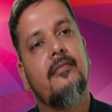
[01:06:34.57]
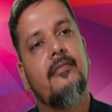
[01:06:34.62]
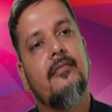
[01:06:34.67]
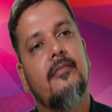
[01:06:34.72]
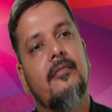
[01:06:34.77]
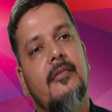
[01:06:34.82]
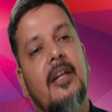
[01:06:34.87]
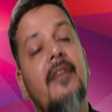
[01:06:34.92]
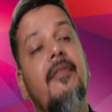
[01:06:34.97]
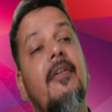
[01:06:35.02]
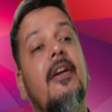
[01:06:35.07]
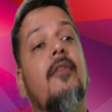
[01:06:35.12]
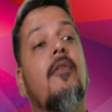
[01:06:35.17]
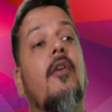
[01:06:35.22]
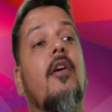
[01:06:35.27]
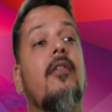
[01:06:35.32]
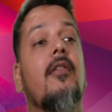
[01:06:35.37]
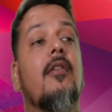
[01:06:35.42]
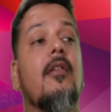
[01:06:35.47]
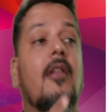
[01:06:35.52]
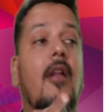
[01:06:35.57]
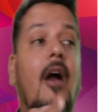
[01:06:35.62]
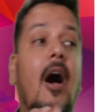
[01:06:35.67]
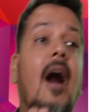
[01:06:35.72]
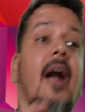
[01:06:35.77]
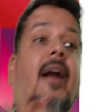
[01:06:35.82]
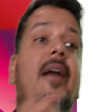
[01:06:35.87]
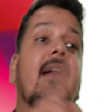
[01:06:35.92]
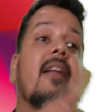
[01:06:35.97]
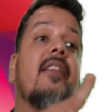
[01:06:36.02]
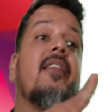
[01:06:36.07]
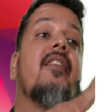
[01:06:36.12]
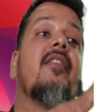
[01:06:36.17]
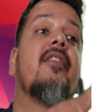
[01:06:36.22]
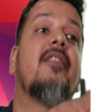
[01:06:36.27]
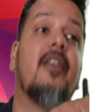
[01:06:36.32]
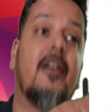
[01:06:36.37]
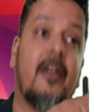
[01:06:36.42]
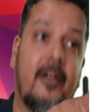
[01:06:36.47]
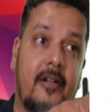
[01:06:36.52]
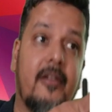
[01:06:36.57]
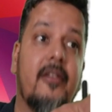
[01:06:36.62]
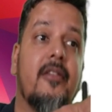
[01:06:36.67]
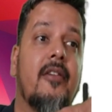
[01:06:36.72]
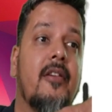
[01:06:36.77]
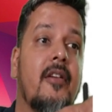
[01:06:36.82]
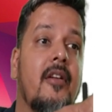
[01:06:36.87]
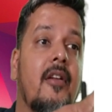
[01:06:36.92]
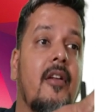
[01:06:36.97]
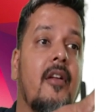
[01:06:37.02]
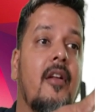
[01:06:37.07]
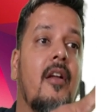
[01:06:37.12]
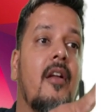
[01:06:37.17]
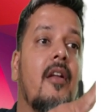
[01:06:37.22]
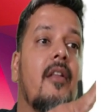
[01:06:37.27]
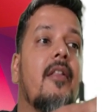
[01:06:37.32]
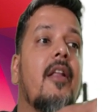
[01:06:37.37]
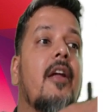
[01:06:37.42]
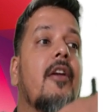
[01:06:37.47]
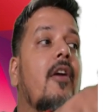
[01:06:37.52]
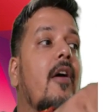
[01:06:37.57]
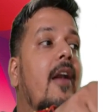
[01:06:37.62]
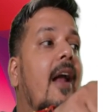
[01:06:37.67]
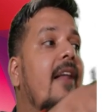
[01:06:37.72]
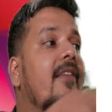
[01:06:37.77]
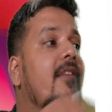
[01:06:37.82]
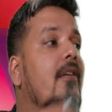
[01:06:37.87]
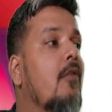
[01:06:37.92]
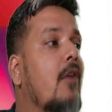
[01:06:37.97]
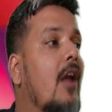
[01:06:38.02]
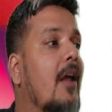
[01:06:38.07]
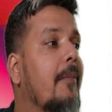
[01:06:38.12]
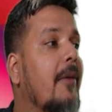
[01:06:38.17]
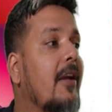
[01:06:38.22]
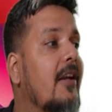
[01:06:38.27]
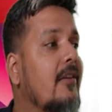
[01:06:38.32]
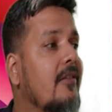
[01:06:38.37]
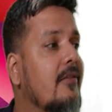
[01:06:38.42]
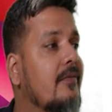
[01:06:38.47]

If it was not registered, then your answer would have been